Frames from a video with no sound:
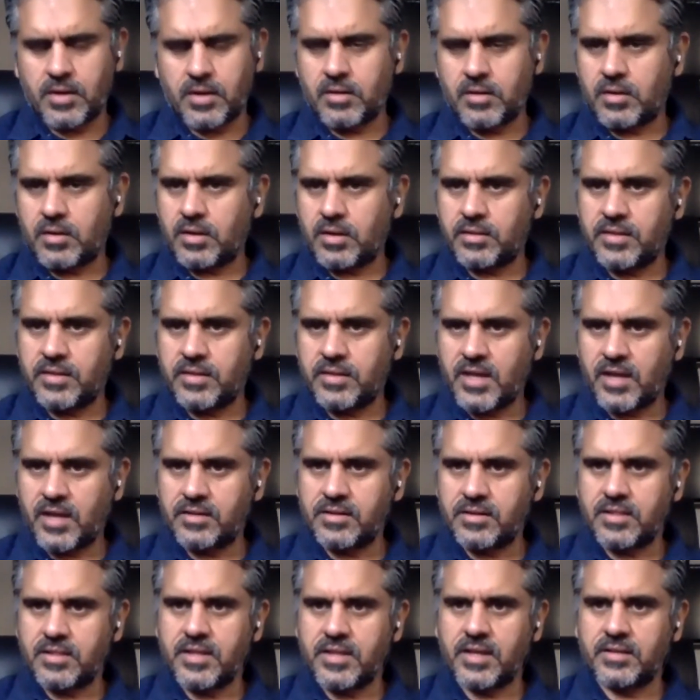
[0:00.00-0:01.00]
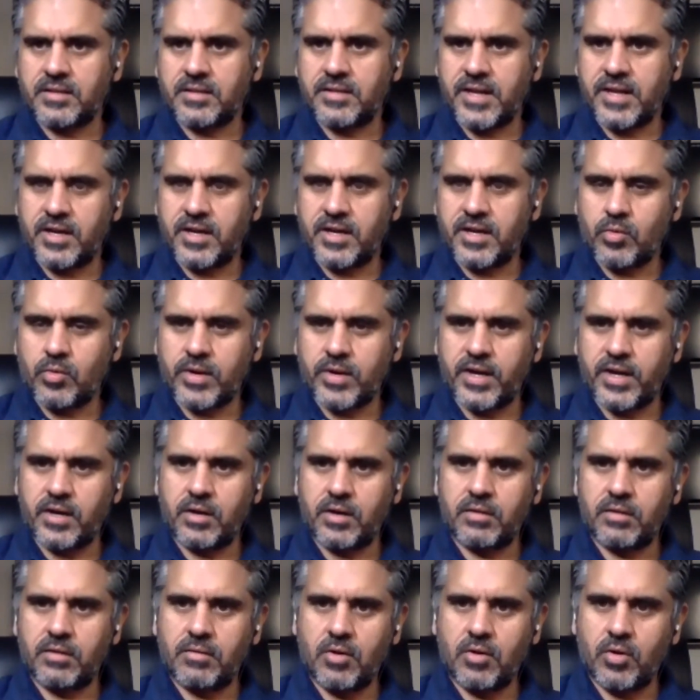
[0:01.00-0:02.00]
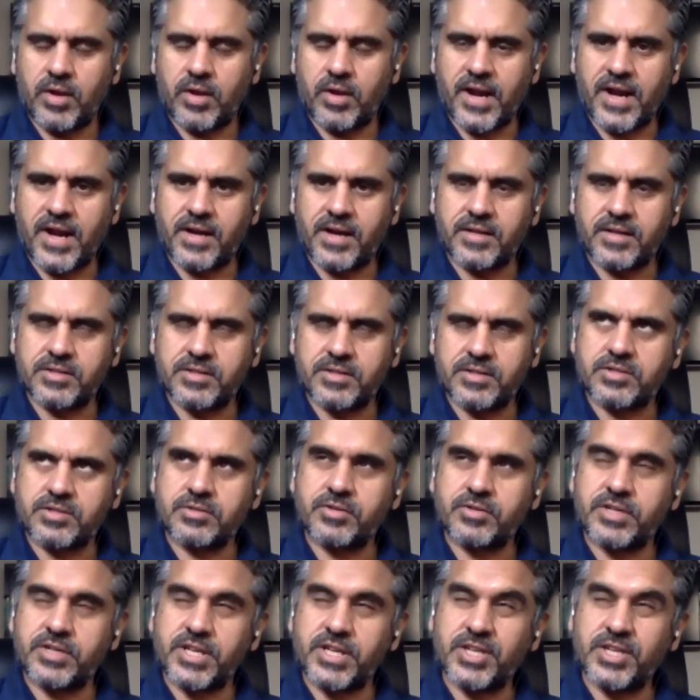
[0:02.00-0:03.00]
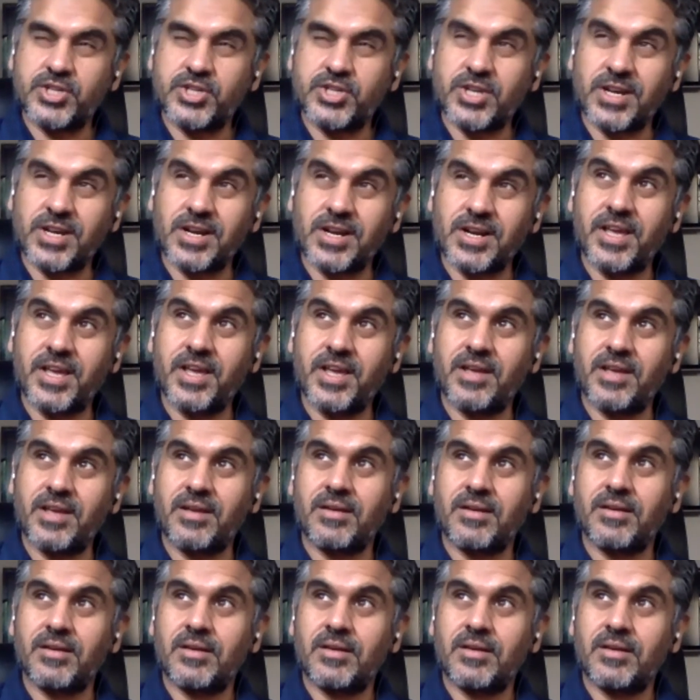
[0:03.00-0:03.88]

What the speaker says: The other thing that you can look at is strategically,